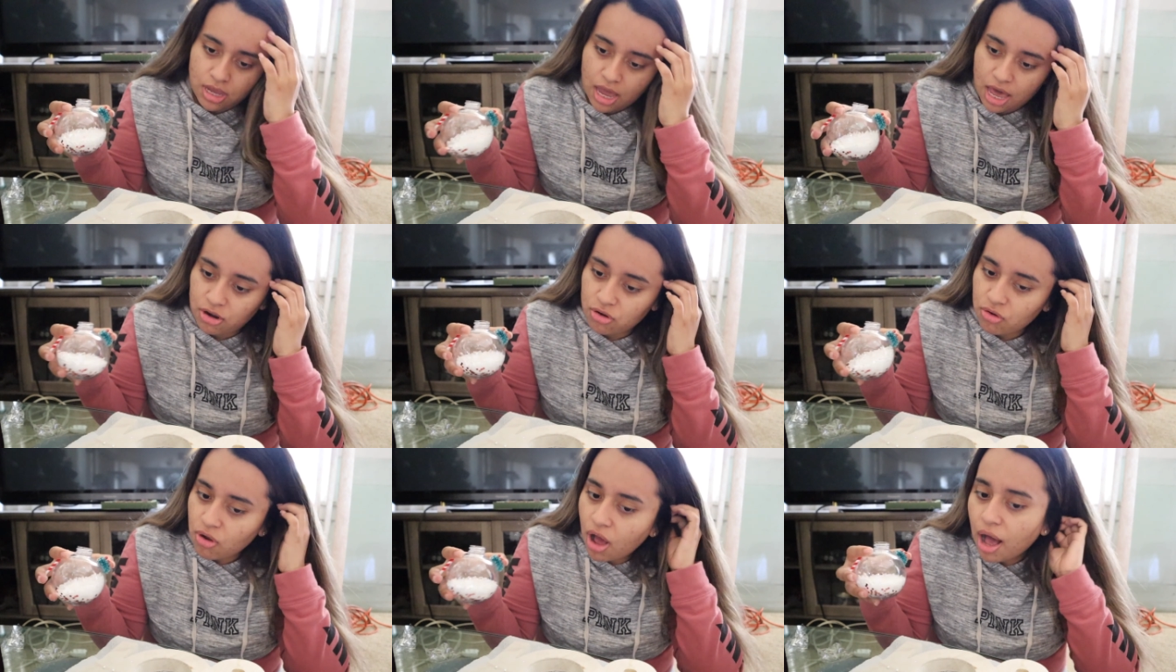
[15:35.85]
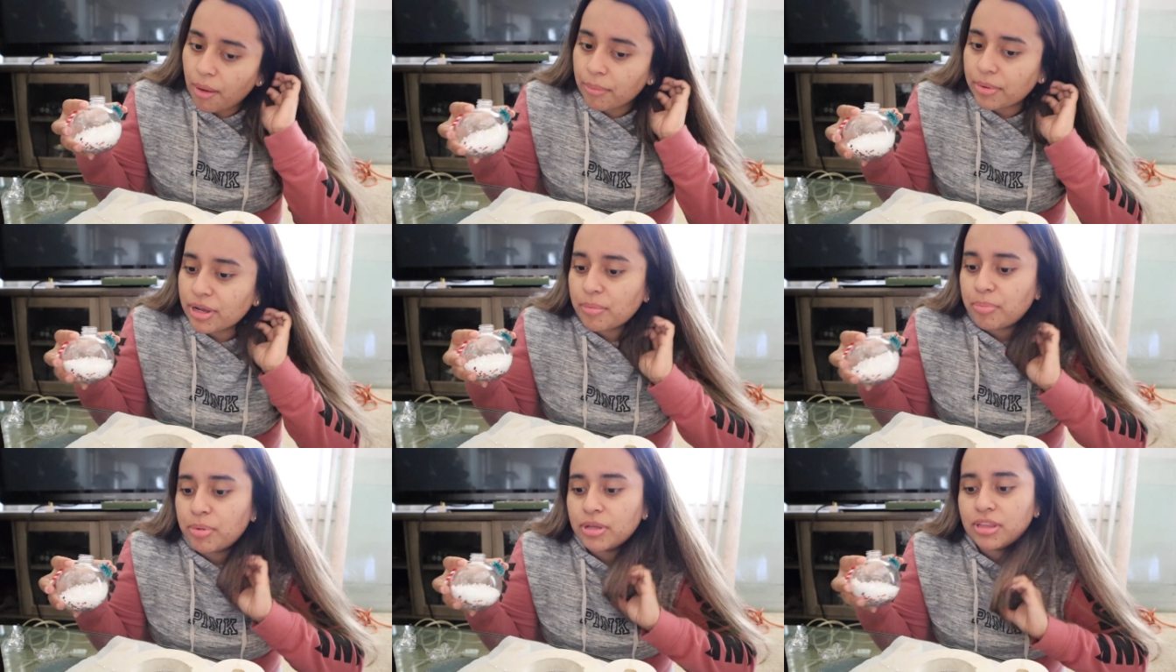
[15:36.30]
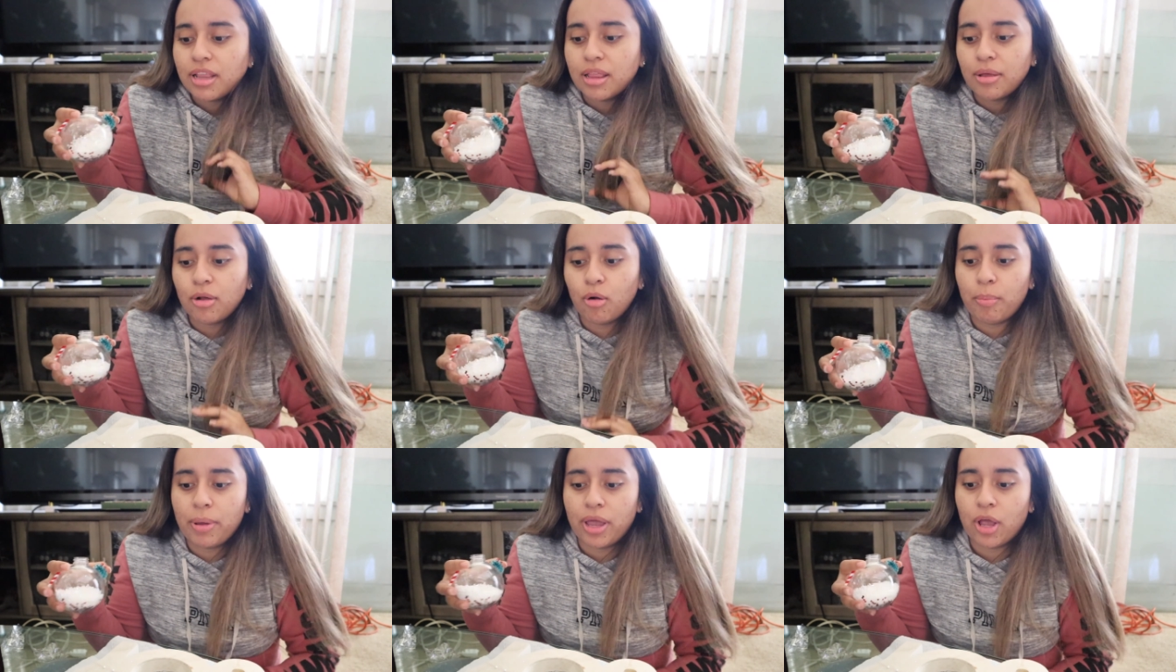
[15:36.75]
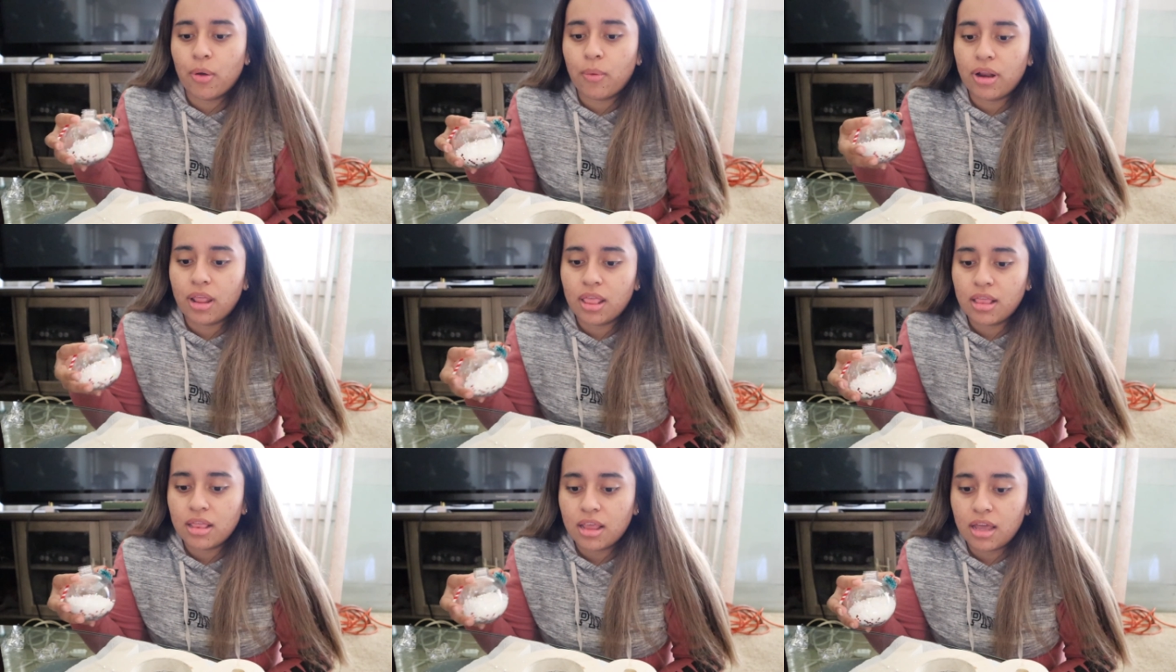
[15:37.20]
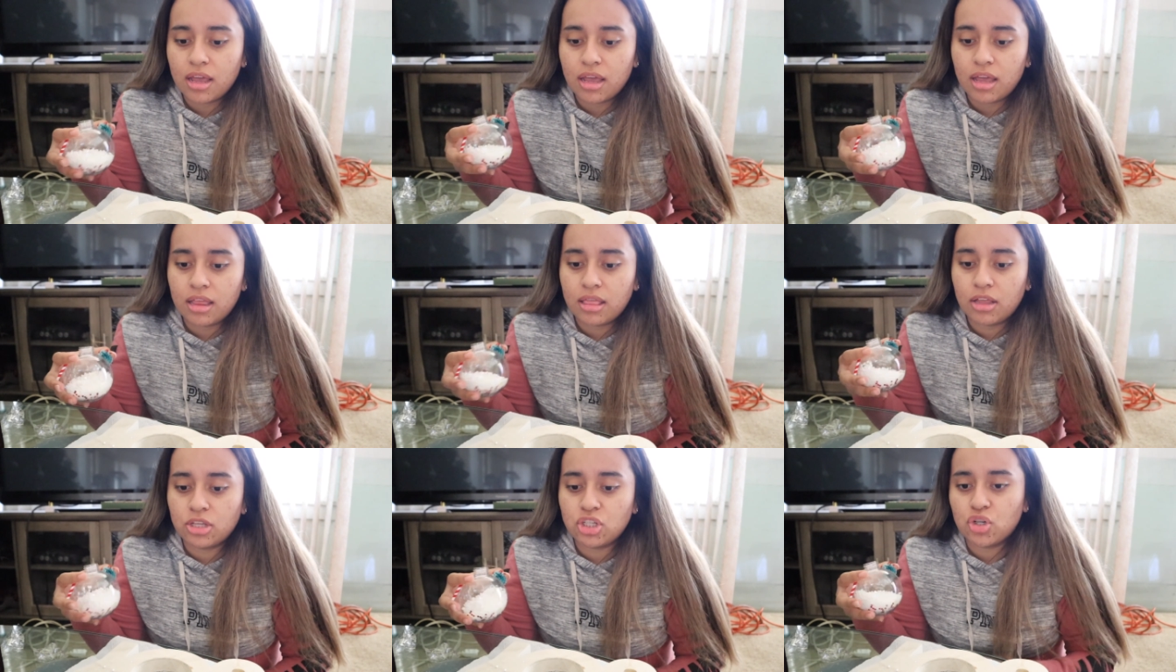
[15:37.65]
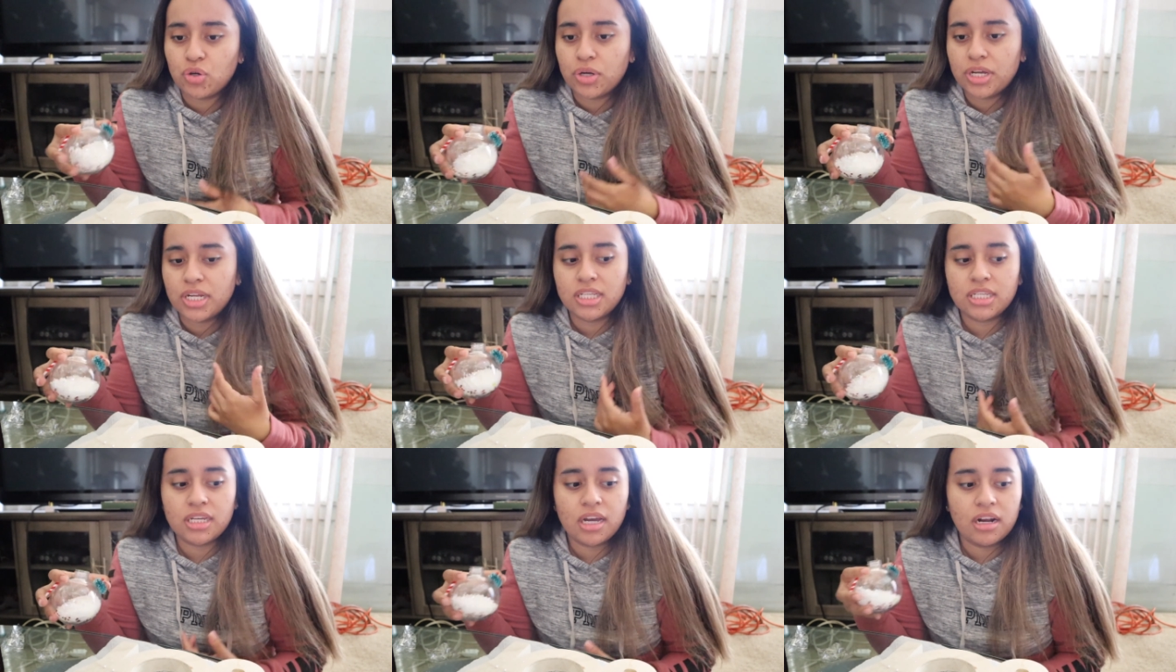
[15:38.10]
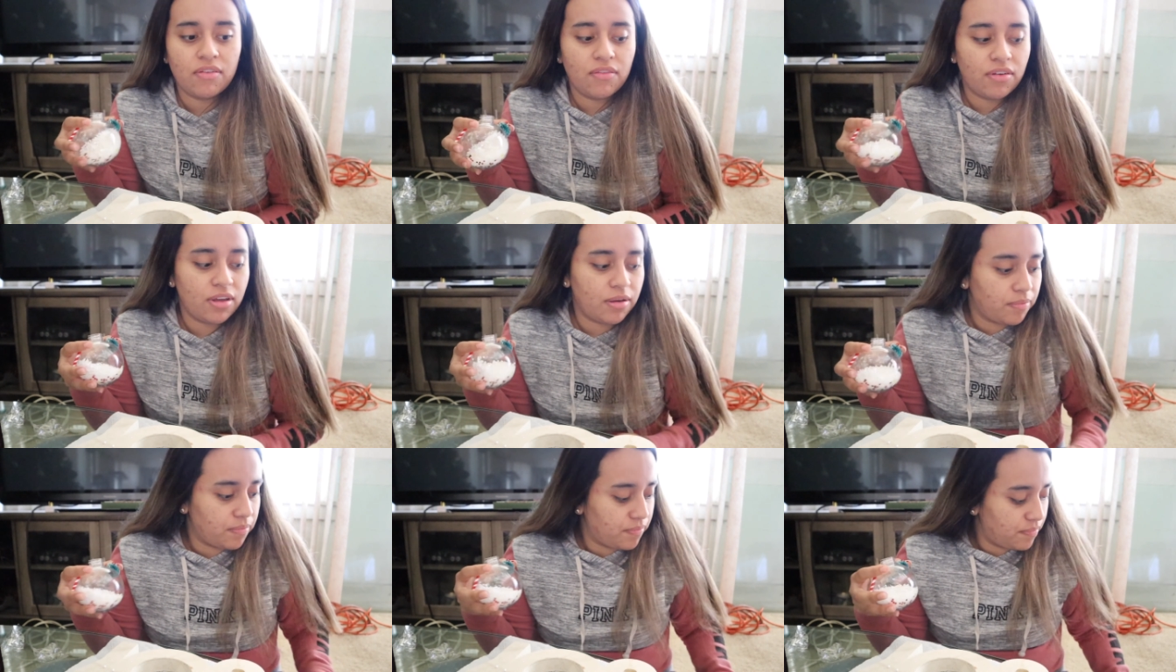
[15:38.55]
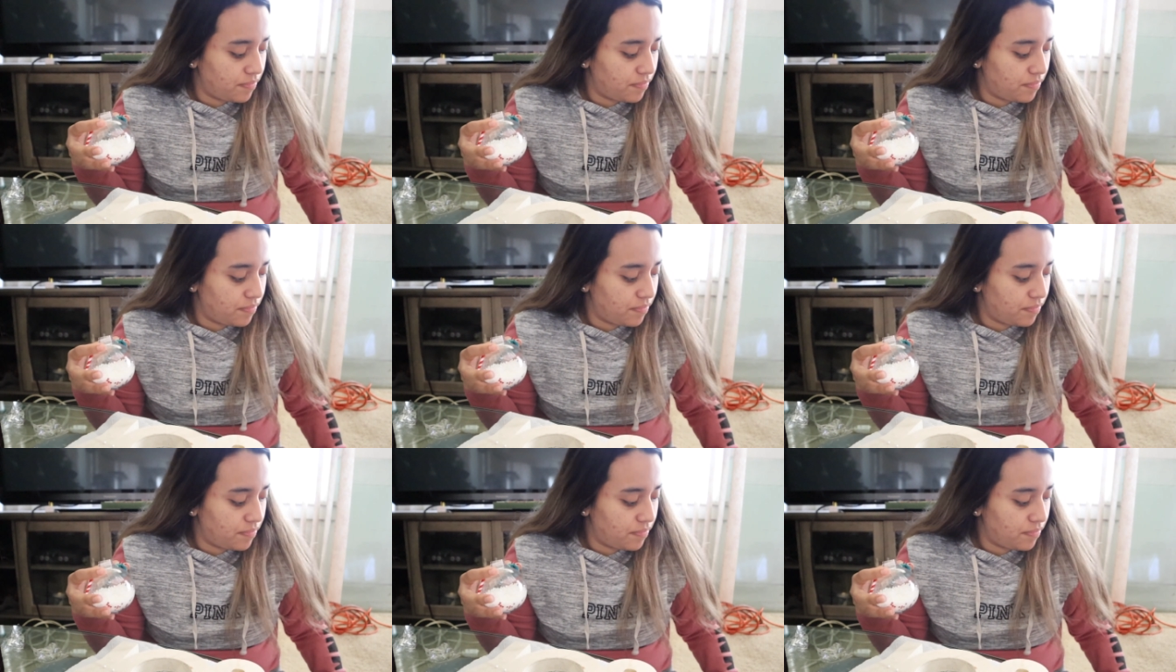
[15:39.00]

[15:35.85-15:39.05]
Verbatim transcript: I don't know how I'm going to put the little penguin in the, in the tree inside of it.